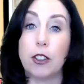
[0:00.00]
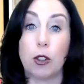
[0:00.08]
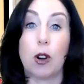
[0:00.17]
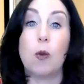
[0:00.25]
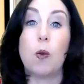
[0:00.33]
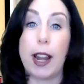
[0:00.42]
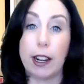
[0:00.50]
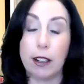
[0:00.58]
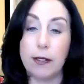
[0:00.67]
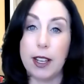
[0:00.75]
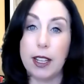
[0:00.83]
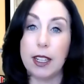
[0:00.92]
you're aware
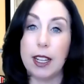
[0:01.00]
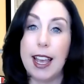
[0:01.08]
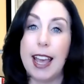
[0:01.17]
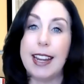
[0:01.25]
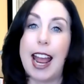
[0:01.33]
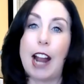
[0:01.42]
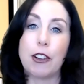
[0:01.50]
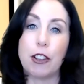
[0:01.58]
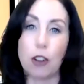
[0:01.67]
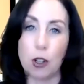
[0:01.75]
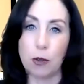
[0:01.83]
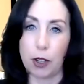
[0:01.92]
of it and how
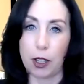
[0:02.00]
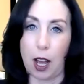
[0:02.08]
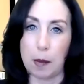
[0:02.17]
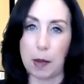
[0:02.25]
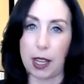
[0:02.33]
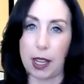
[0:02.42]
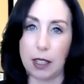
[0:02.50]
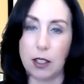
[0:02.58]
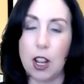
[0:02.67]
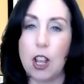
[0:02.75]
you're overcoming it.